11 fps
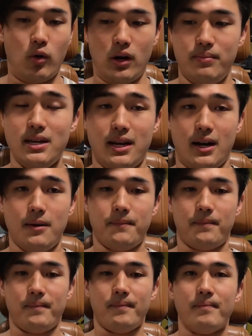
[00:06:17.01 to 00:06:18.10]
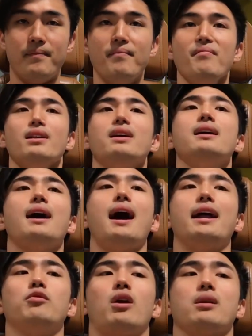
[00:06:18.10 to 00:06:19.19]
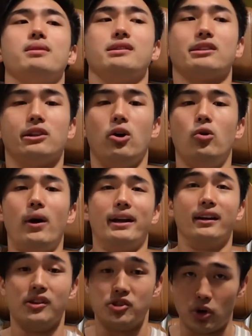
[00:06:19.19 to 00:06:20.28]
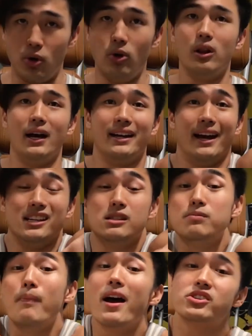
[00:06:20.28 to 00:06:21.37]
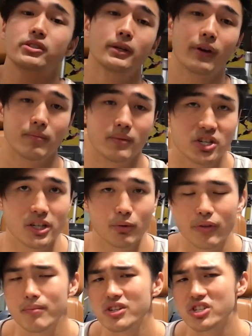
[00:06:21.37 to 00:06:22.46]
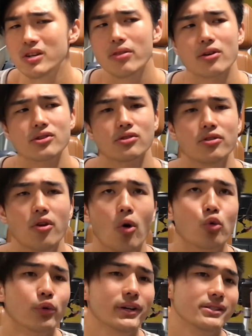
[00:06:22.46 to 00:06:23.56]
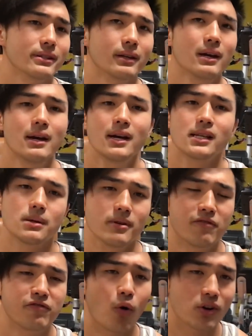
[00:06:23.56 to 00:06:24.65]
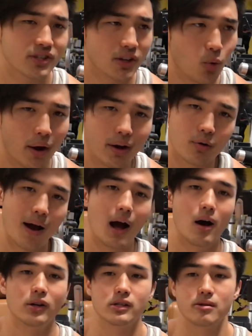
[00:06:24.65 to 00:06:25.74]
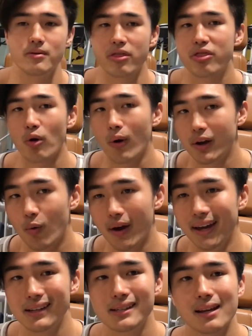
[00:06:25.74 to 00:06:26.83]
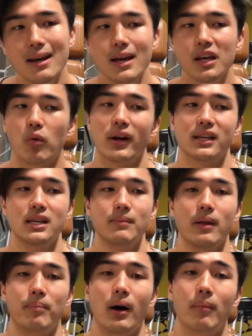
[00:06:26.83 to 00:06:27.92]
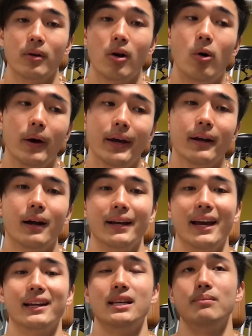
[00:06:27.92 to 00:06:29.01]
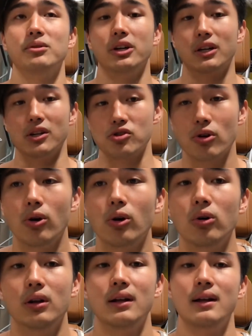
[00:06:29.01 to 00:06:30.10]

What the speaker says: you want to be here, and you want to be slow and in control. Again, especially with the machine. With the machine, there's no reason to be forcing weight around, to be throwing weight. You want to keep the pump going. Again, keep good control,